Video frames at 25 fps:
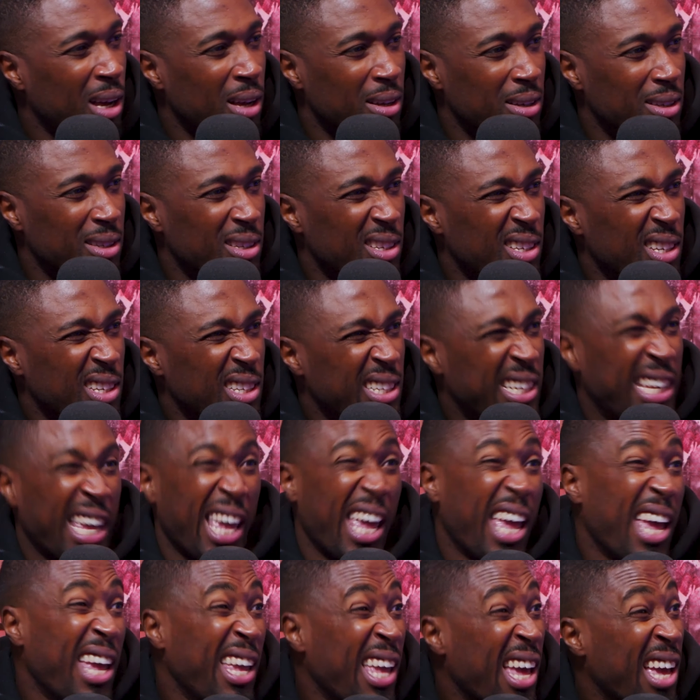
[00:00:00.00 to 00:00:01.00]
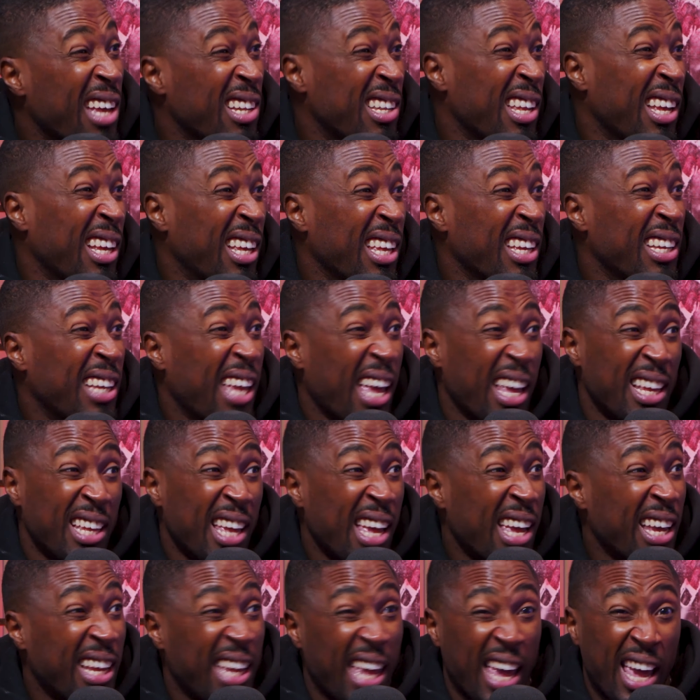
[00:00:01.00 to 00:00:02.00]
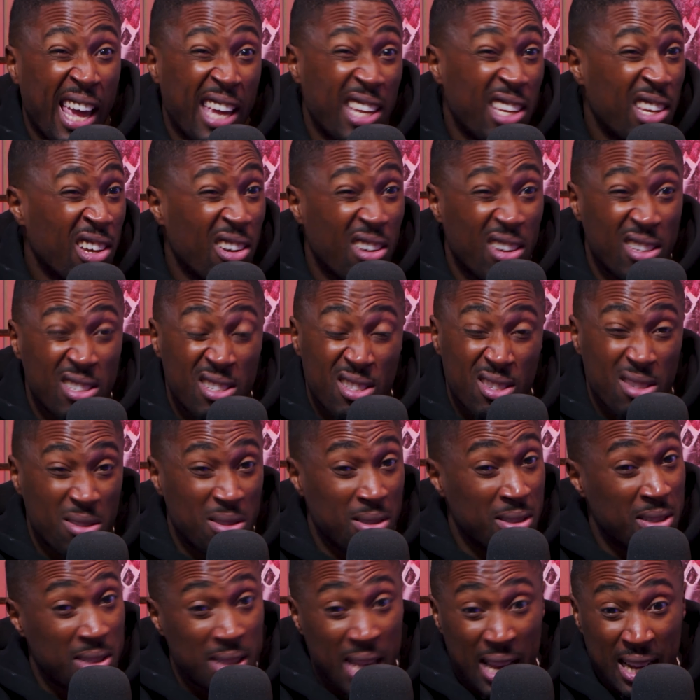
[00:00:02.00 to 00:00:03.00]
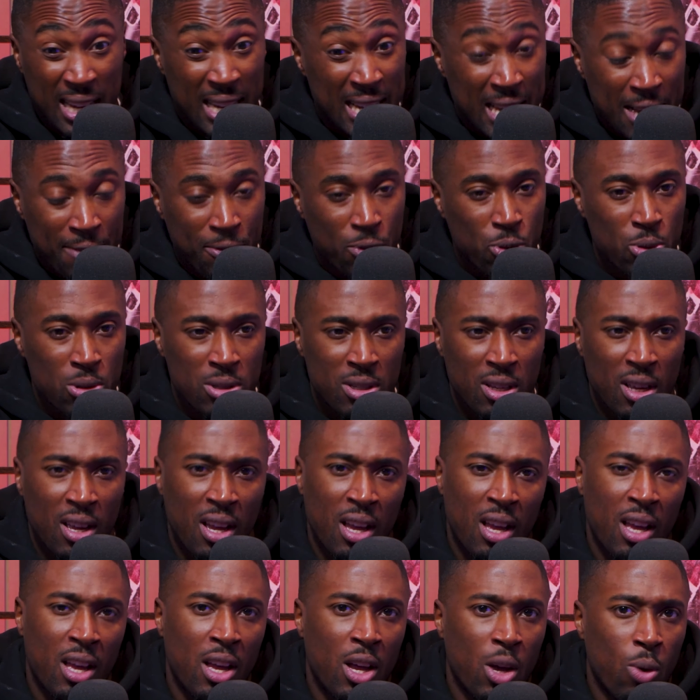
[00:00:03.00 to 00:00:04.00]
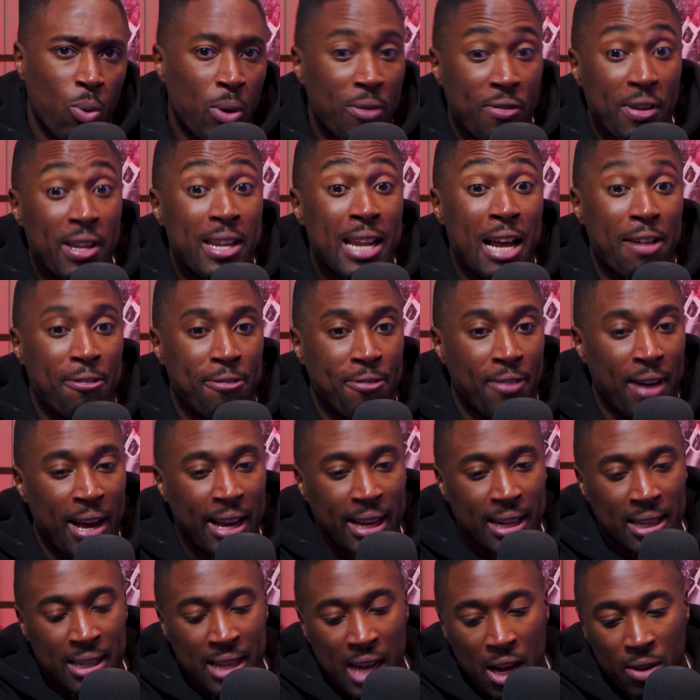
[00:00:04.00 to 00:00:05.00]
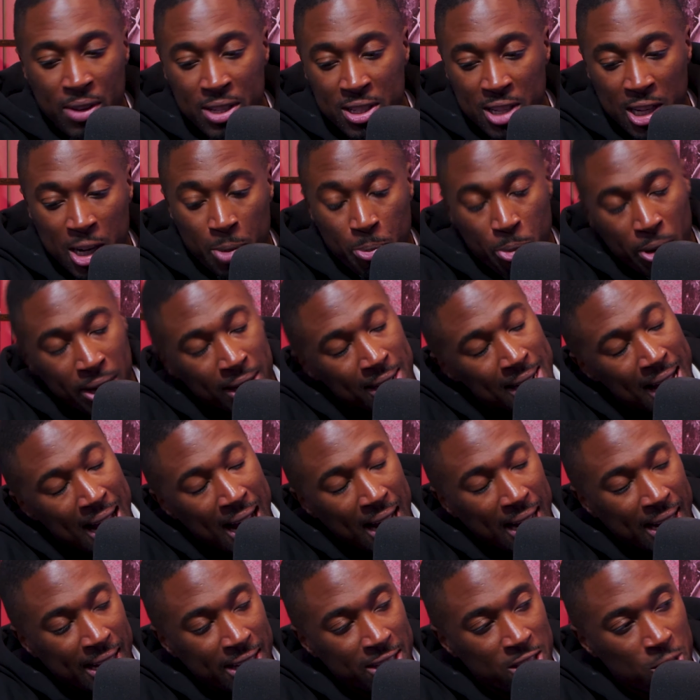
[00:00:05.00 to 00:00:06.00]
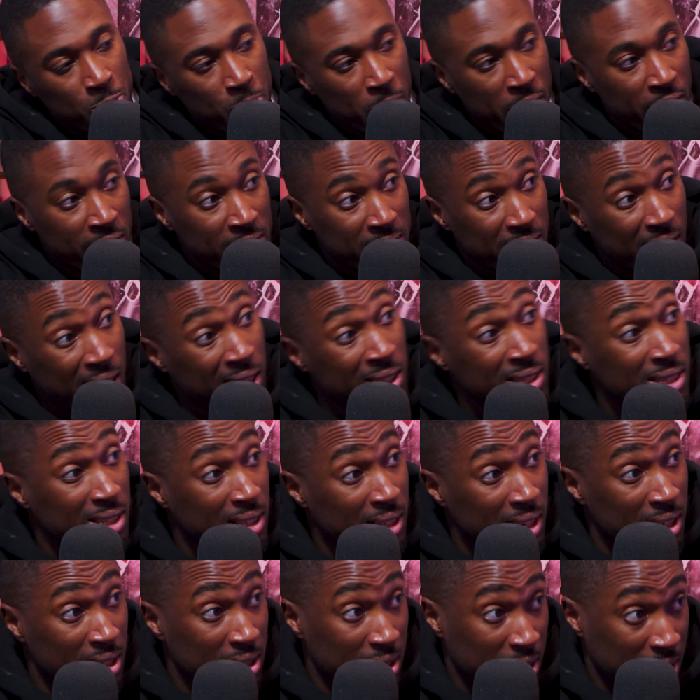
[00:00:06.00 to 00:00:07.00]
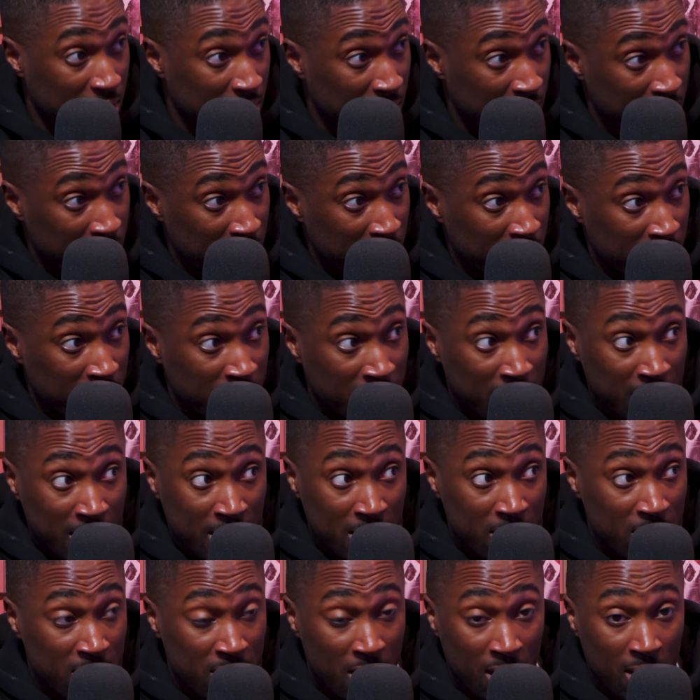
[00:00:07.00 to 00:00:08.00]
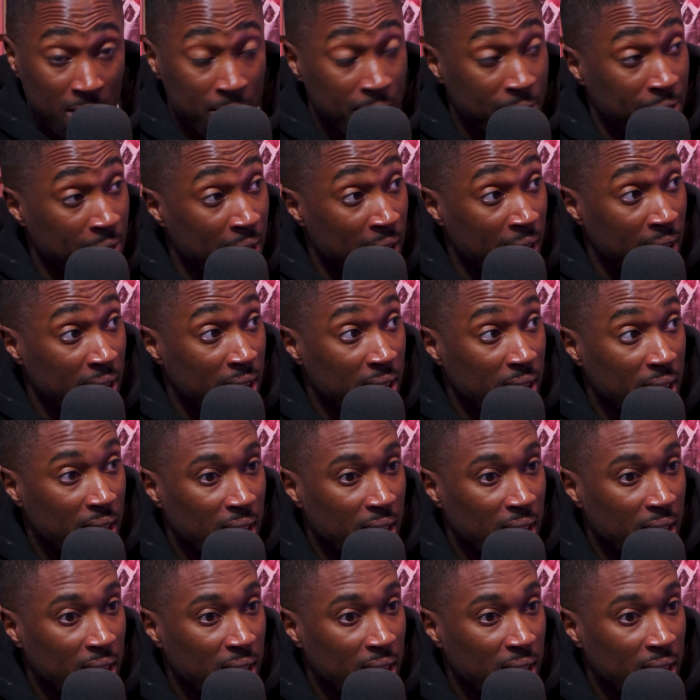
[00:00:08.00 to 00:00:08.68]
gear, gear, yeah, level, gear, something, yeah, gear yeah. yards, that levels within that fight. Now he's going to bring that experience into this, to this second fight.